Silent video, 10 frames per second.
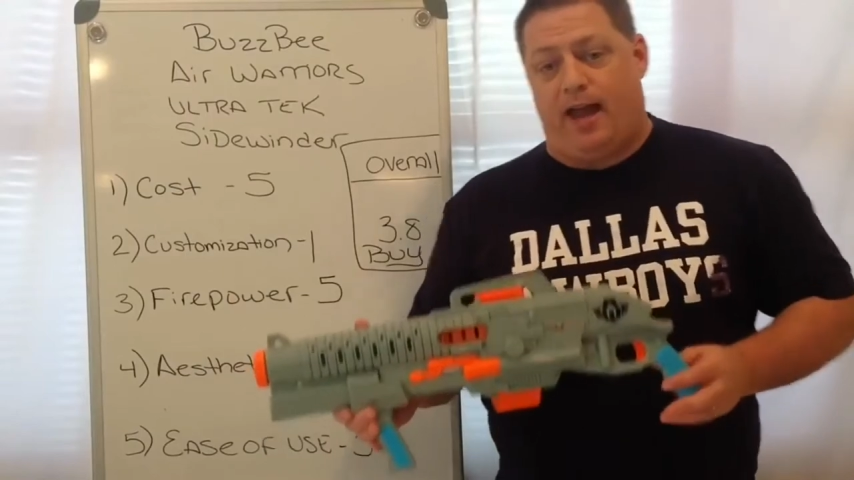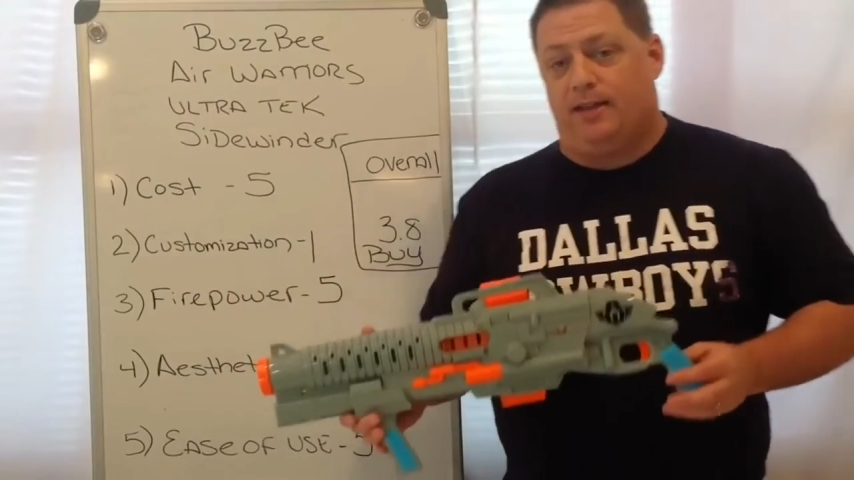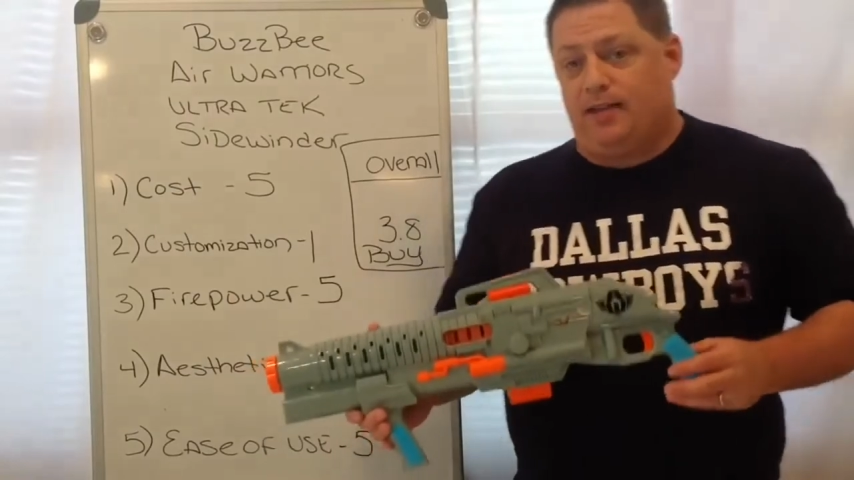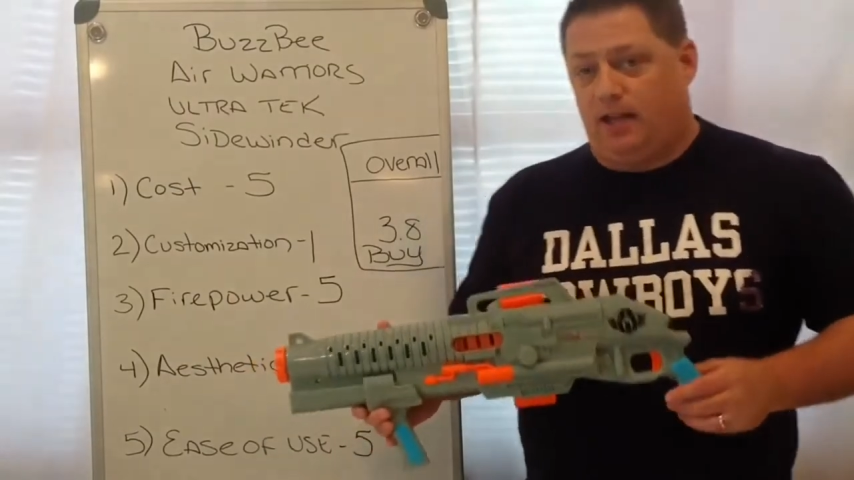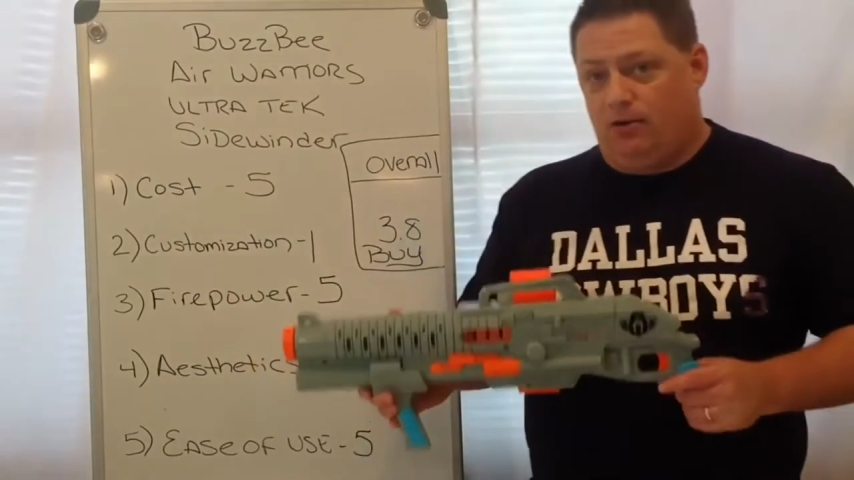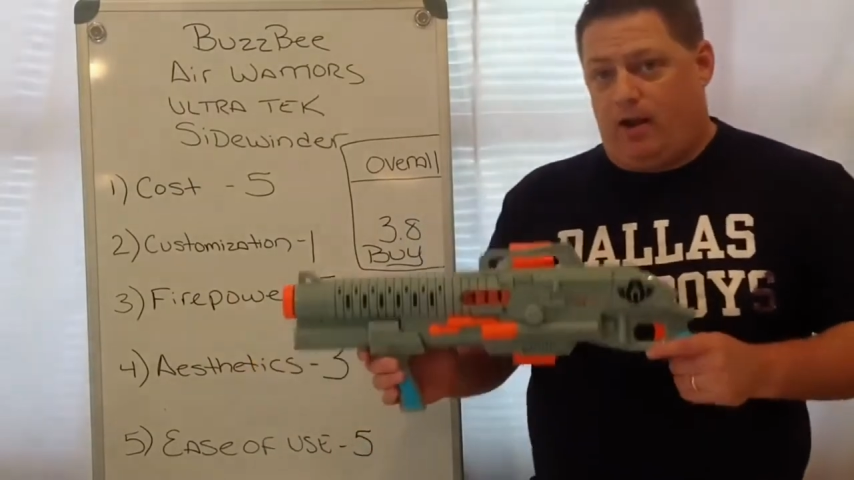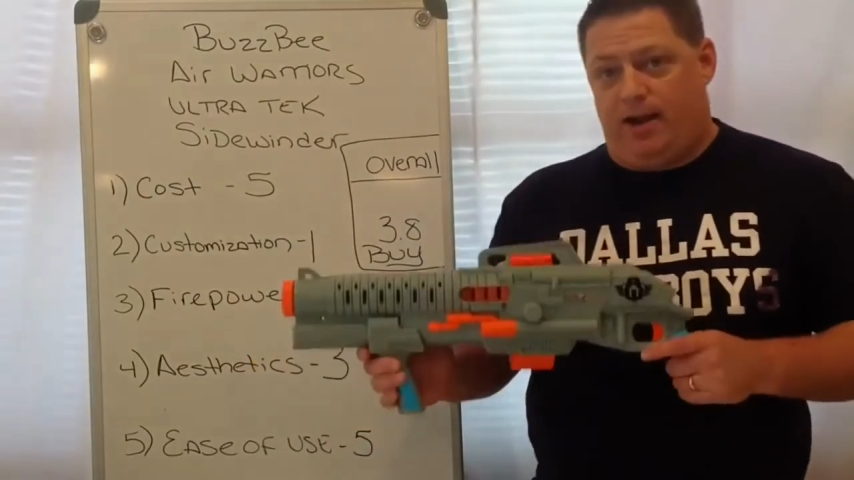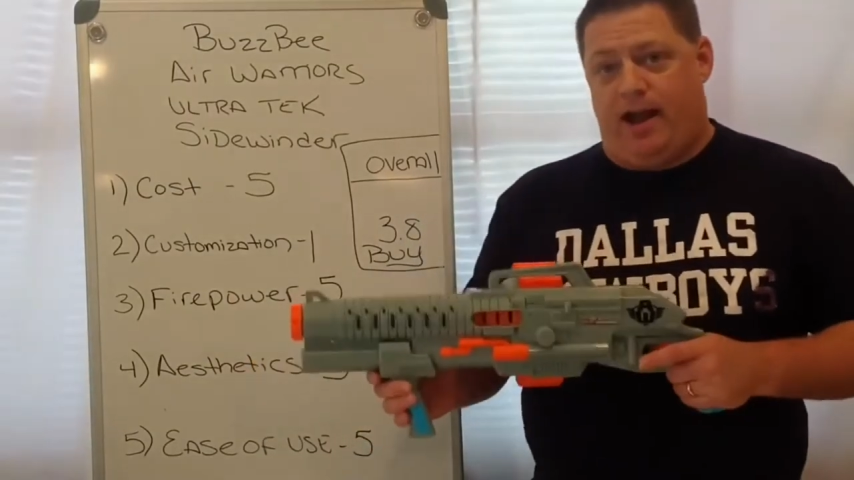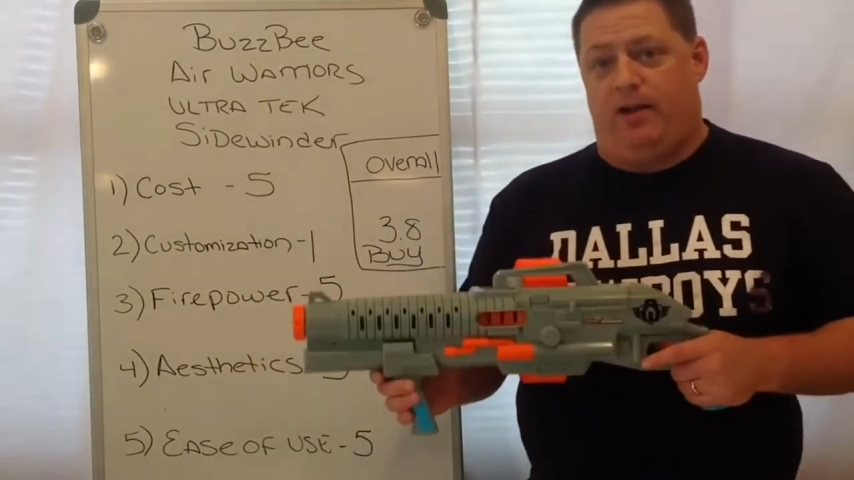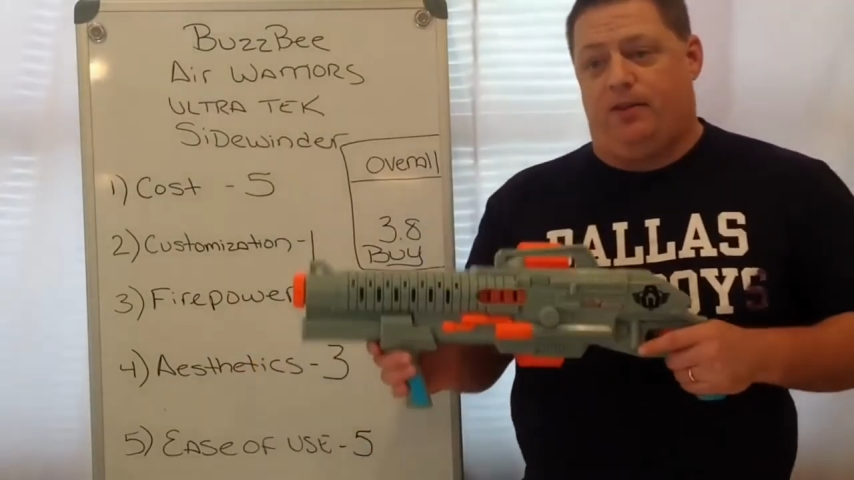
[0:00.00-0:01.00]
I gotta tell you
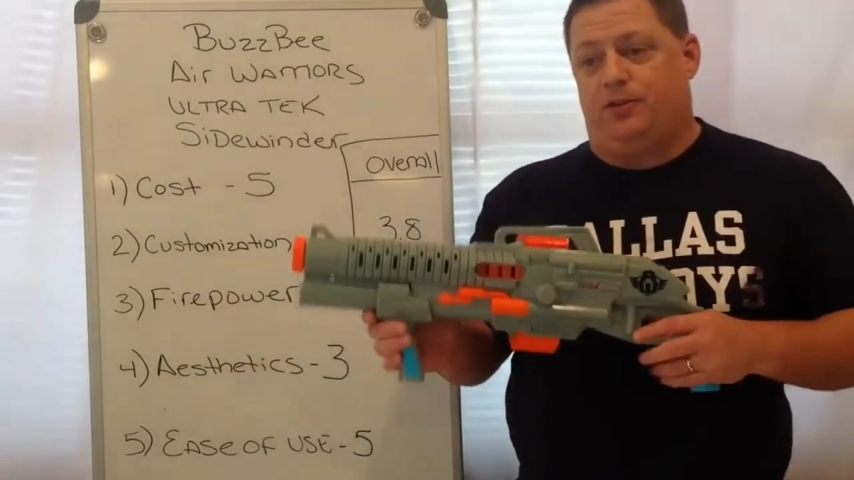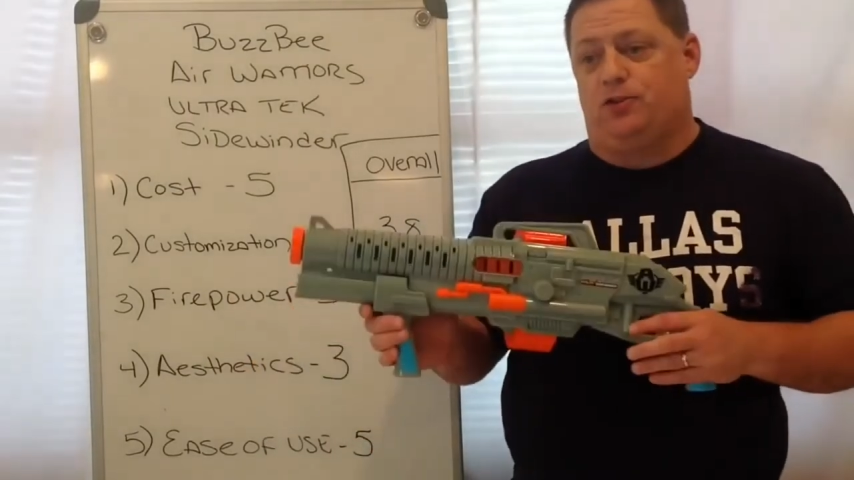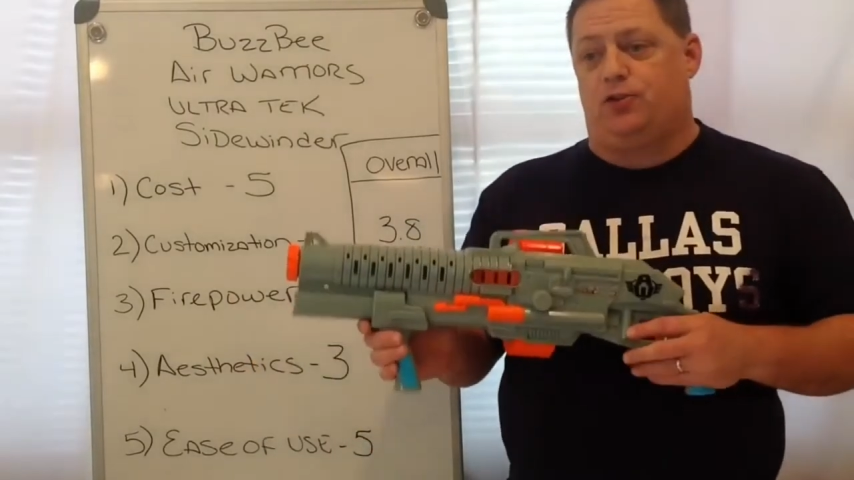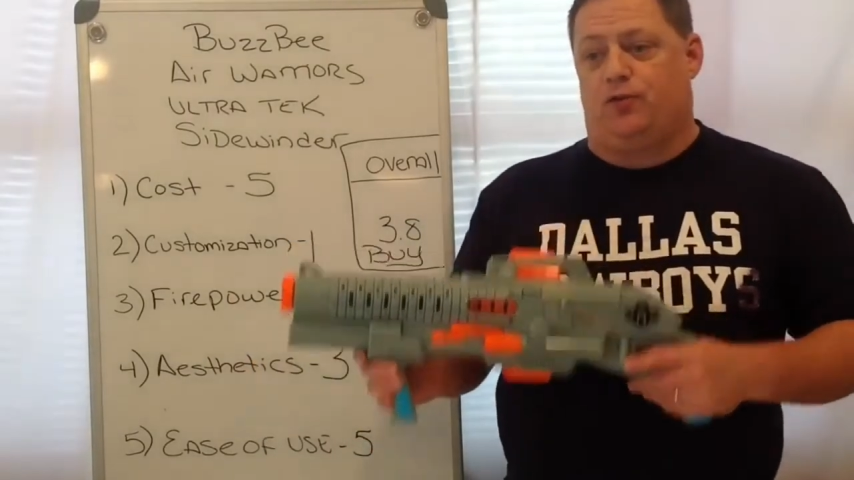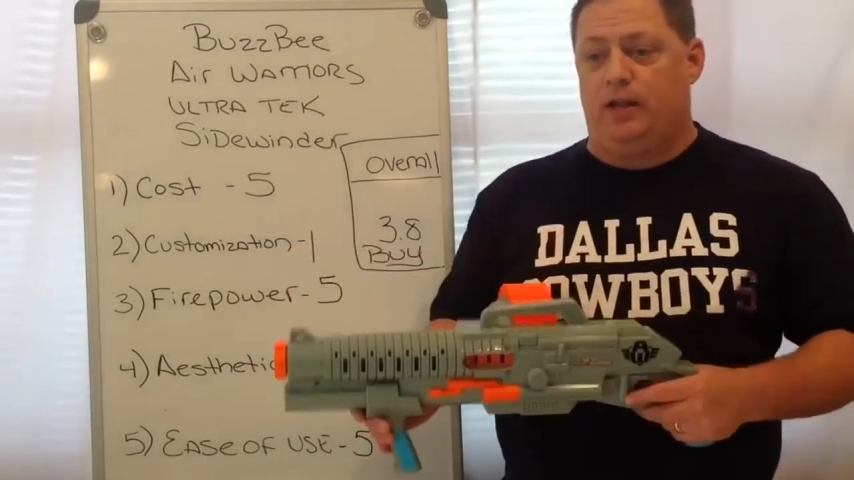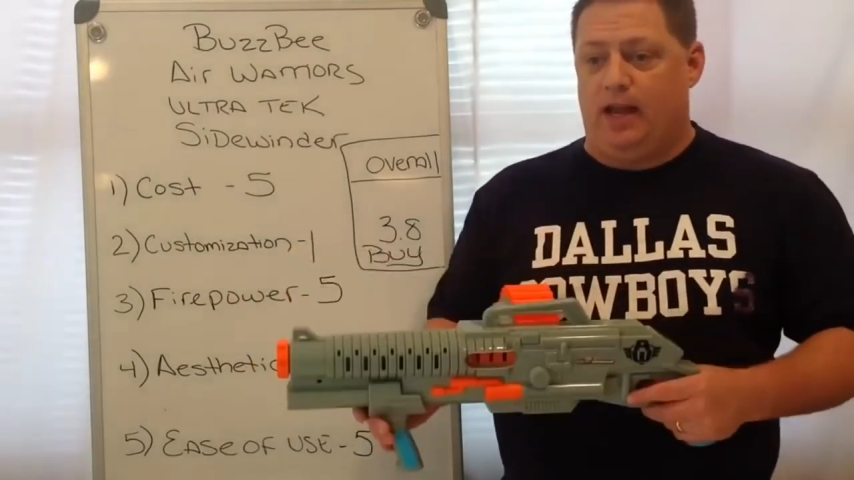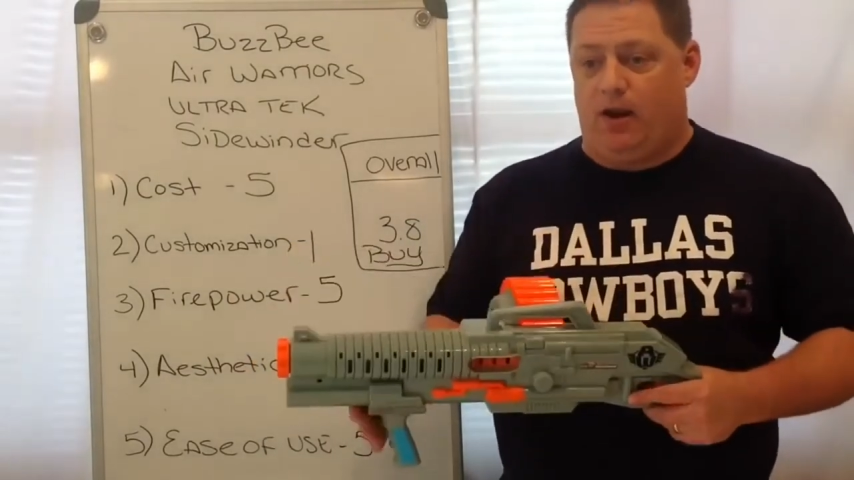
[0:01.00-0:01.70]
right now that there's three